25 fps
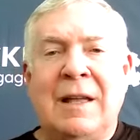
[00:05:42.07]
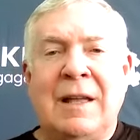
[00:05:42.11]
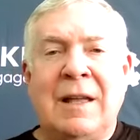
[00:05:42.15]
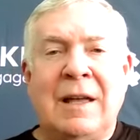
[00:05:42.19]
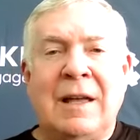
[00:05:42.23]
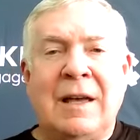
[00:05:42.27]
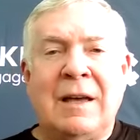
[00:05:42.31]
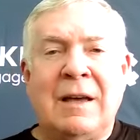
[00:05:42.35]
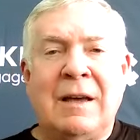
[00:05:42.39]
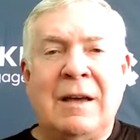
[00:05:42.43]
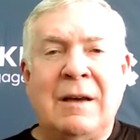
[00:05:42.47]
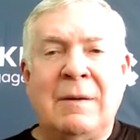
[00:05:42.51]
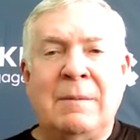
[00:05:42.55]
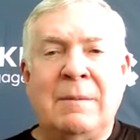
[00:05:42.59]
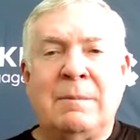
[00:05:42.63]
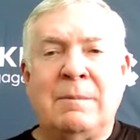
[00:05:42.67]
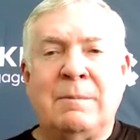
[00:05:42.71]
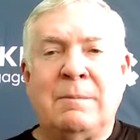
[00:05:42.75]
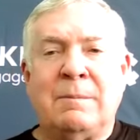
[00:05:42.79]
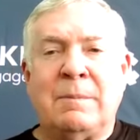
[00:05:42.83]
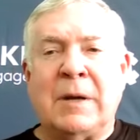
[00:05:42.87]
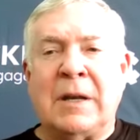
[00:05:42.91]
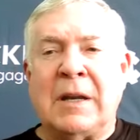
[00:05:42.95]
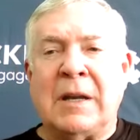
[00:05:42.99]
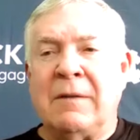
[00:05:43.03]

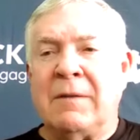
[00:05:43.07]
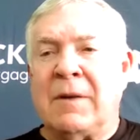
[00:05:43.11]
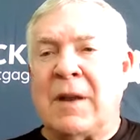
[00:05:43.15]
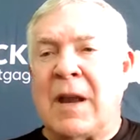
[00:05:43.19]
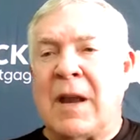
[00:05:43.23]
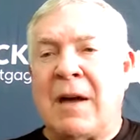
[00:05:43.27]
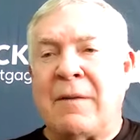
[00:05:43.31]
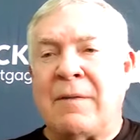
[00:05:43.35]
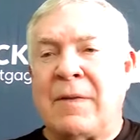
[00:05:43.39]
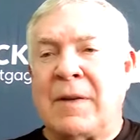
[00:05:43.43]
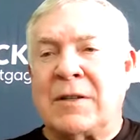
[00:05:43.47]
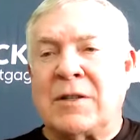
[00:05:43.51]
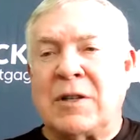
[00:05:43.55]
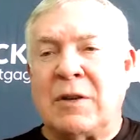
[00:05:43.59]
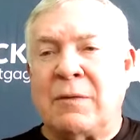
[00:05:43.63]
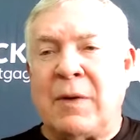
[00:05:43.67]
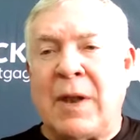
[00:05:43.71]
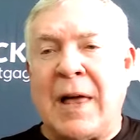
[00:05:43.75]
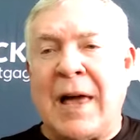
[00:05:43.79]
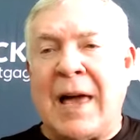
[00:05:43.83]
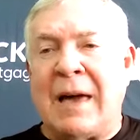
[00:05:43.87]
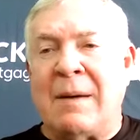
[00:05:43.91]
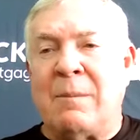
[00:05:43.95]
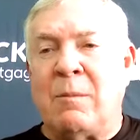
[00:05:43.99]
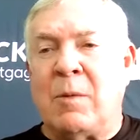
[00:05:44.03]
but even offensive
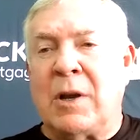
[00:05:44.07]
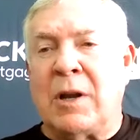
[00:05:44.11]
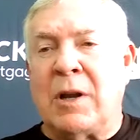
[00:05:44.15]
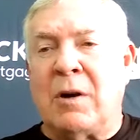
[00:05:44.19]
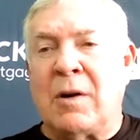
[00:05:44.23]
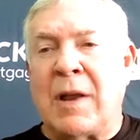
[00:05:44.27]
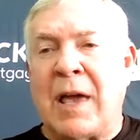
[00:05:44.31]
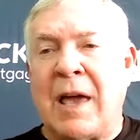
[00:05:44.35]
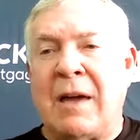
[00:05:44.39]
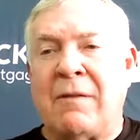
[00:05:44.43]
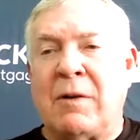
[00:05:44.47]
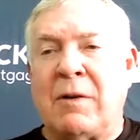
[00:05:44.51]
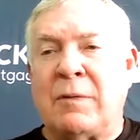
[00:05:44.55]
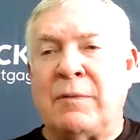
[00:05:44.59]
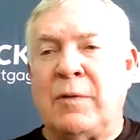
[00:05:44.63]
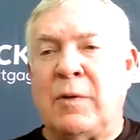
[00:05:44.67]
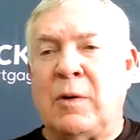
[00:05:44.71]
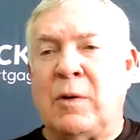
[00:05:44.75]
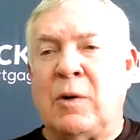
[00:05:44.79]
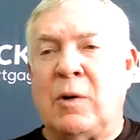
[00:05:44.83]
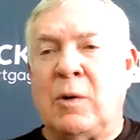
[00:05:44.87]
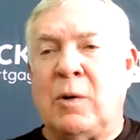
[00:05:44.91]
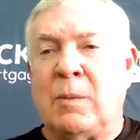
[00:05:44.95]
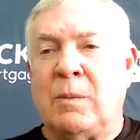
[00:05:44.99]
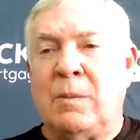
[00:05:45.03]
line, we don't have a
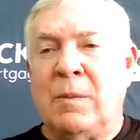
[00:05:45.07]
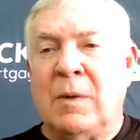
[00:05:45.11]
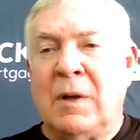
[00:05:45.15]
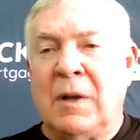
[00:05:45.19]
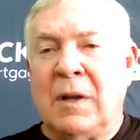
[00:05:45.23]
full,